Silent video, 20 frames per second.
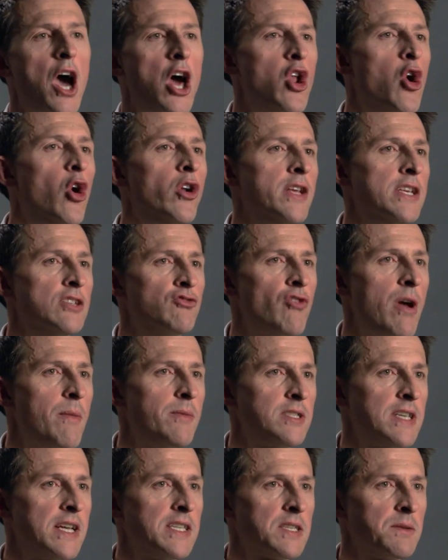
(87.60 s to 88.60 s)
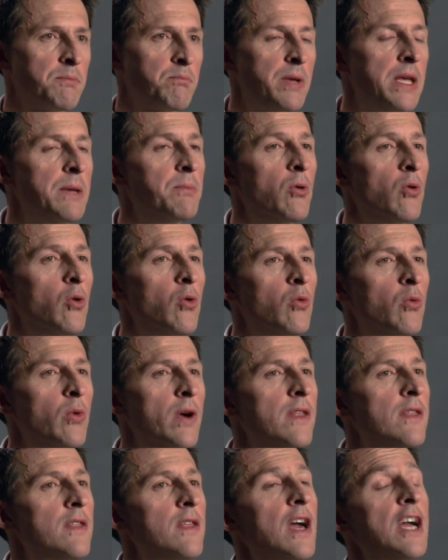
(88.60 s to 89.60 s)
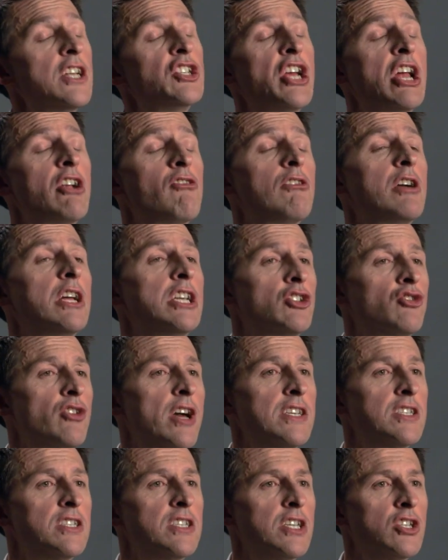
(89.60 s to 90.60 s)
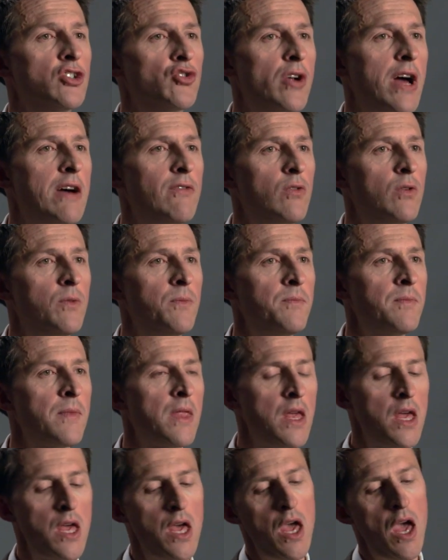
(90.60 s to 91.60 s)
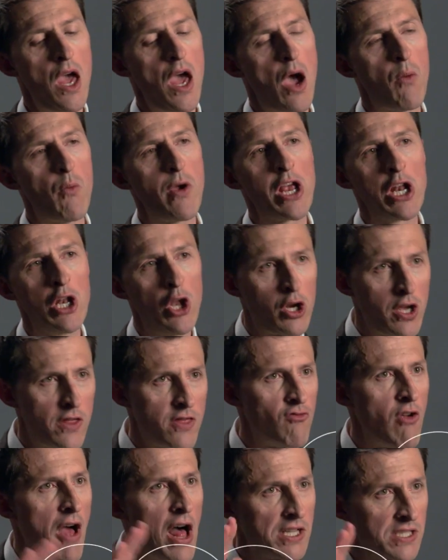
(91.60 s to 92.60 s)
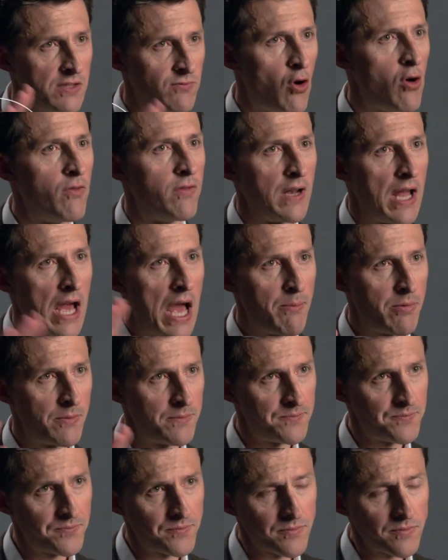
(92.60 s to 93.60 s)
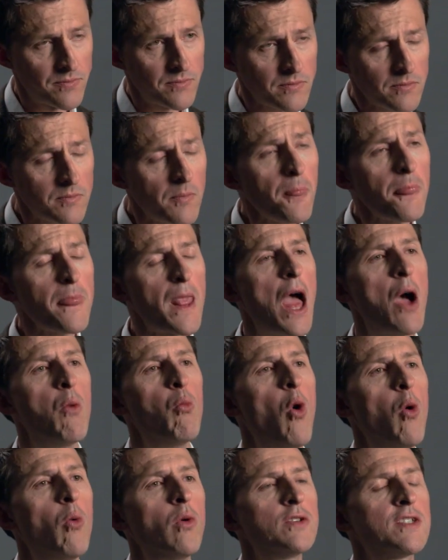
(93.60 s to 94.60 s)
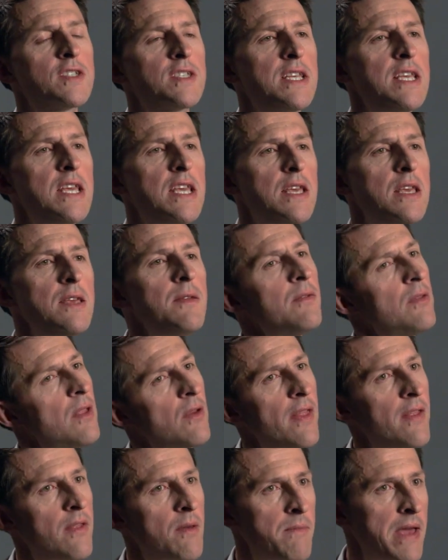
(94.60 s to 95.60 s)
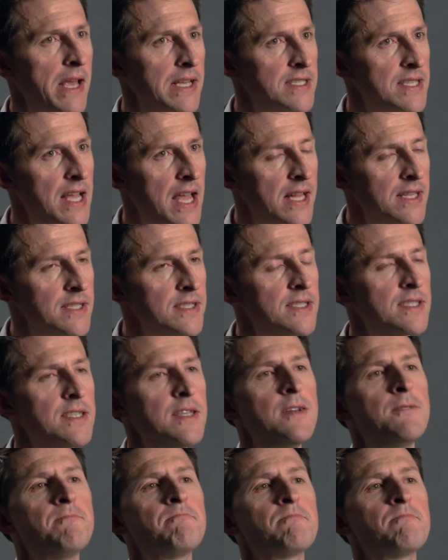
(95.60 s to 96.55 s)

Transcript: an audience representing people with a general interest in travel. And we can look at the relative overlap. And what we'll see that makes sense